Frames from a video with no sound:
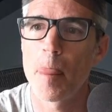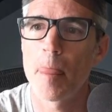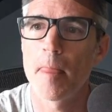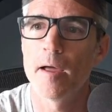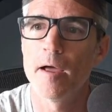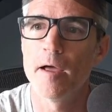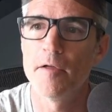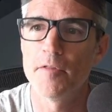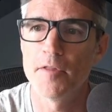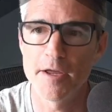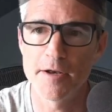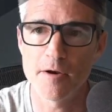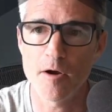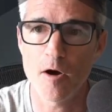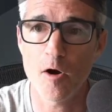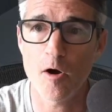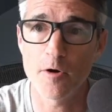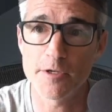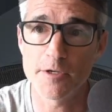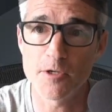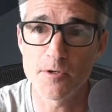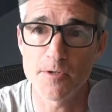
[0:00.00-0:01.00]
And then
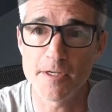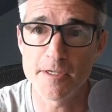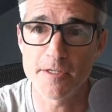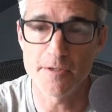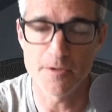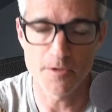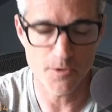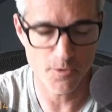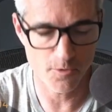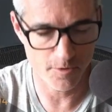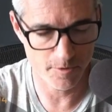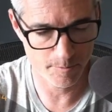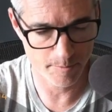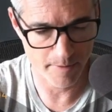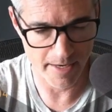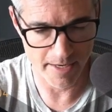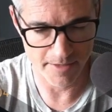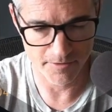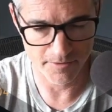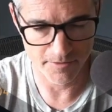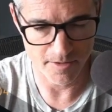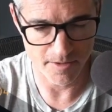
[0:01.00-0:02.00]
all you need to do is
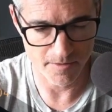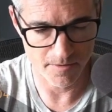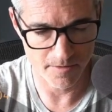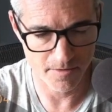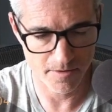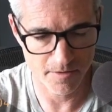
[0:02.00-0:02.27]
pass in